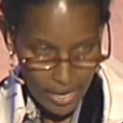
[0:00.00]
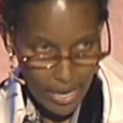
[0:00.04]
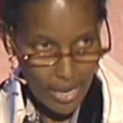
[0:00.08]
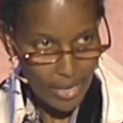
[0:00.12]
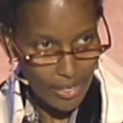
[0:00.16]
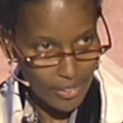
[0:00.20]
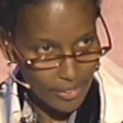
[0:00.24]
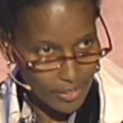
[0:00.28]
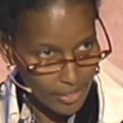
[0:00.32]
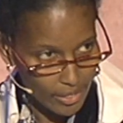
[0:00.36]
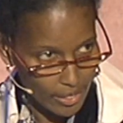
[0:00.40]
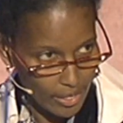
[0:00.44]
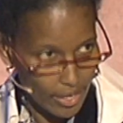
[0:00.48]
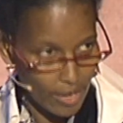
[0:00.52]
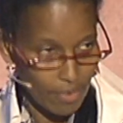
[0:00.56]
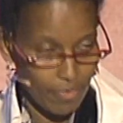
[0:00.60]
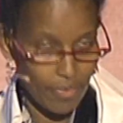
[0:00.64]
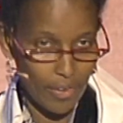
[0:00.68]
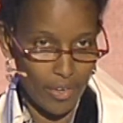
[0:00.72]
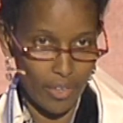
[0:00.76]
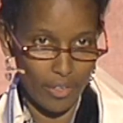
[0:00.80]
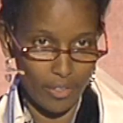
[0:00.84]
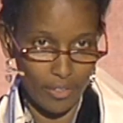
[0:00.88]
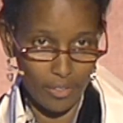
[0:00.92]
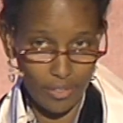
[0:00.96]
they are
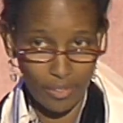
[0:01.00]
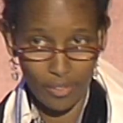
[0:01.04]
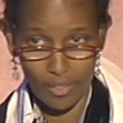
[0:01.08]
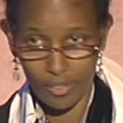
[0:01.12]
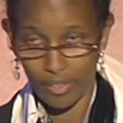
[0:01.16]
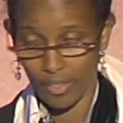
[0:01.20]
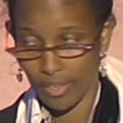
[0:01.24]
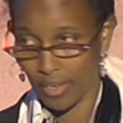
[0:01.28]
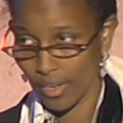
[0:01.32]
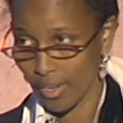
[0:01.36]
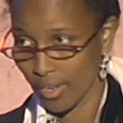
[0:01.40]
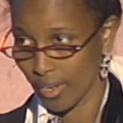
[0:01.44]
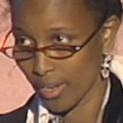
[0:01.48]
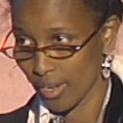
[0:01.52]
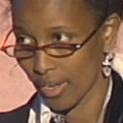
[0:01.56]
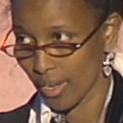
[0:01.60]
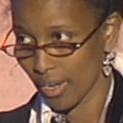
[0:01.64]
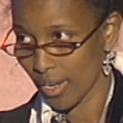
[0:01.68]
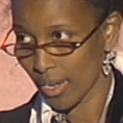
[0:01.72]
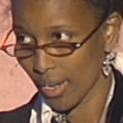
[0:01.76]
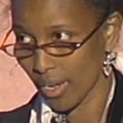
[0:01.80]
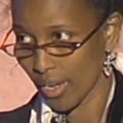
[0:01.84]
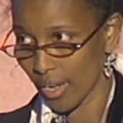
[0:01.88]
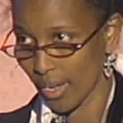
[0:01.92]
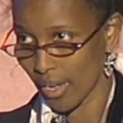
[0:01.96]
significant.
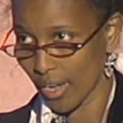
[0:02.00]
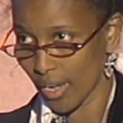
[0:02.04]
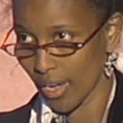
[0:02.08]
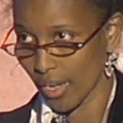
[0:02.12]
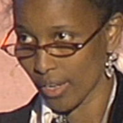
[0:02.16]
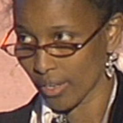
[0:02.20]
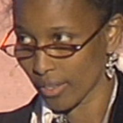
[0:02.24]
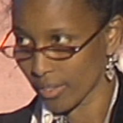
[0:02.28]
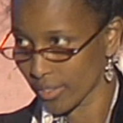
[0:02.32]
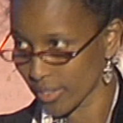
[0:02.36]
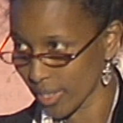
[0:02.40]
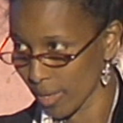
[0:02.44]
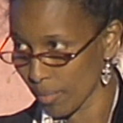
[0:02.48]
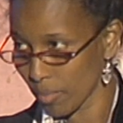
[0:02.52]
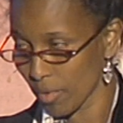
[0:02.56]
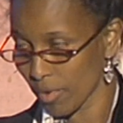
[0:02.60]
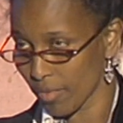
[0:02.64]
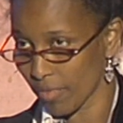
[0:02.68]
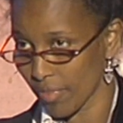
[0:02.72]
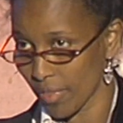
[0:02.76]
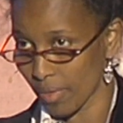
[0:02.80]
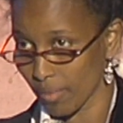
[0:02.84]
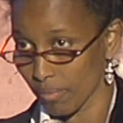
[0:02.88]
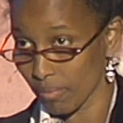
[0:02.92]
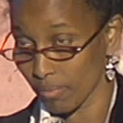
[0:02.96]
And some
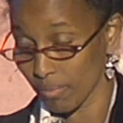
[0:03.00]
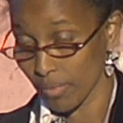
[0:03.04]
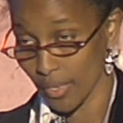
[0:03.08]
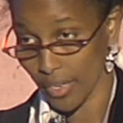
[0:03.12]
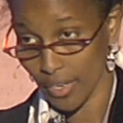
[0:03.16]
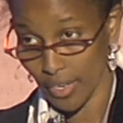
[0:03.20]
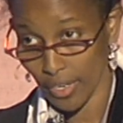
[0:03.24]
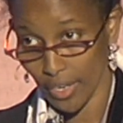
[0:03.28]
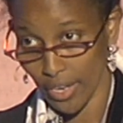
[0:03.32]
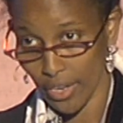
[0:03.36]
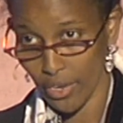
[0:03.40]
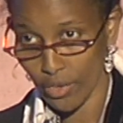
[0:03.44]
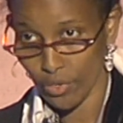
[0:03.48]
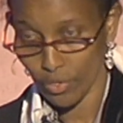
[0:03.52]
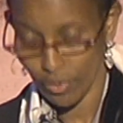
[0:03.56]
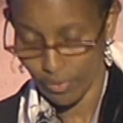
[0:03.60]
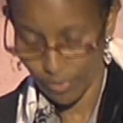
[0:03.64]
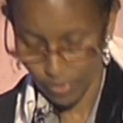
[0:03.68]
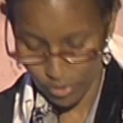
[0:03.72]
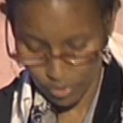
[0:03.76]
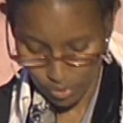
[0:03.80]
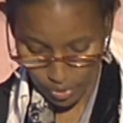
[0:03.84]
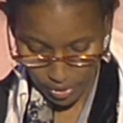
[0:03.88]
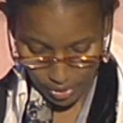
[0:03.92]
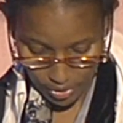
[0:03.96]
of them, in the case
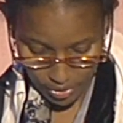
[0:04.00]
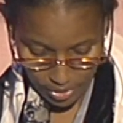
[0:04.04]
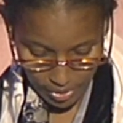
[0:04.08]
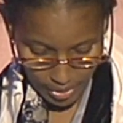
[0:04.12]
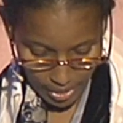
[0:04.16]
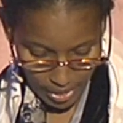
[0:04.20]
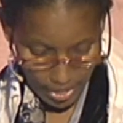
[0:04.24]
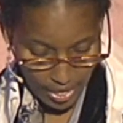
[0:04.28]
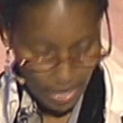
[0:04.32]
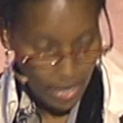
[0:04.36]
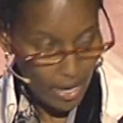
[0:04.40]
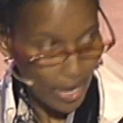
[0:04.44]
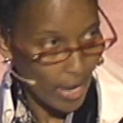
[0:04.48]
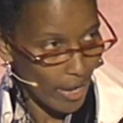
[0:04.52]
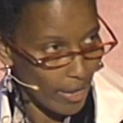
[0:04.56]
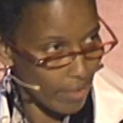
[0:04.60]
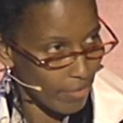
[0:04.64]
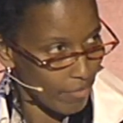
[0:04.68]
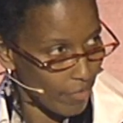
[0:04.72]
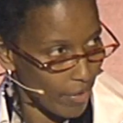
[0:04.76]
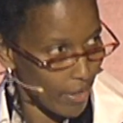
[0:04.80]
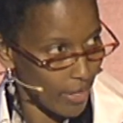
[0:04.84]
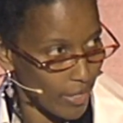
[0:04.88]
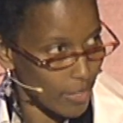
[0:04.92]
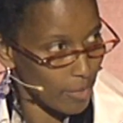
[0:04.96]
of Tunisia, are
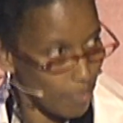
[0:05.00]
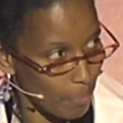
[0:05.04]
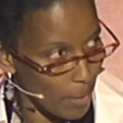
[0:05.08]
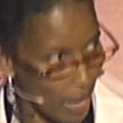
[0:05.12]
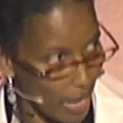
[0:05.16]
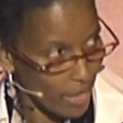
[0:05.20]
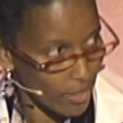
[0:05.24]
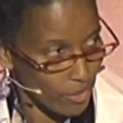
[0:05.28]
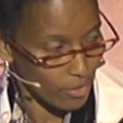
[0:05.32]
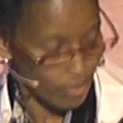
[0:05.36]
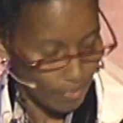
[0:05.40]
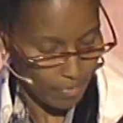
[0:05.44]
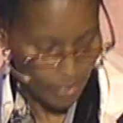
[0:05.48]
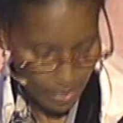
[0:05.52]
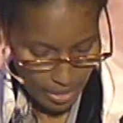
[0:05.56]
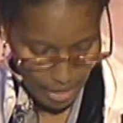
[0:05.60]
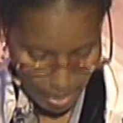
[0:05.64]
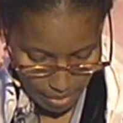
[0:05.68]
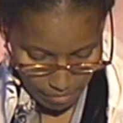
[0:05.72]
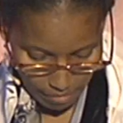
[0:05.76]
in fact part of the